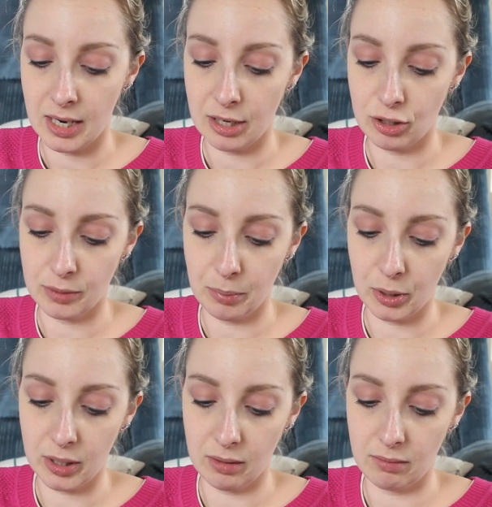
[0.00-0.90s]
and just
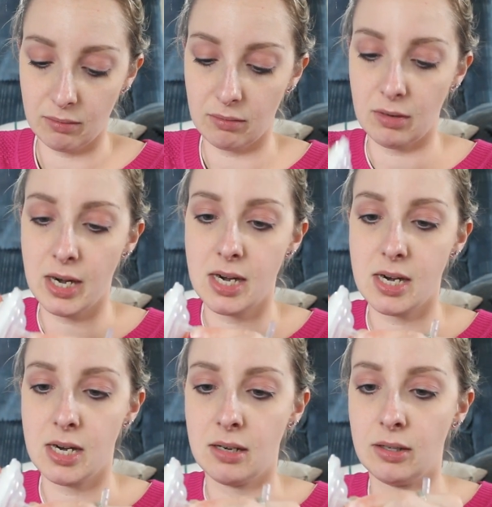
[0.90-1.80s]
put it right
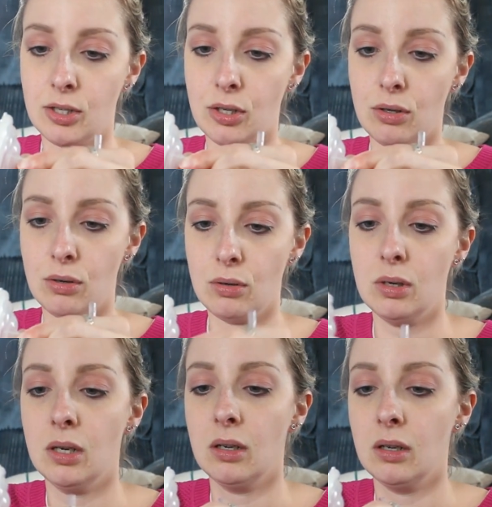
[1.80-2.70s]
into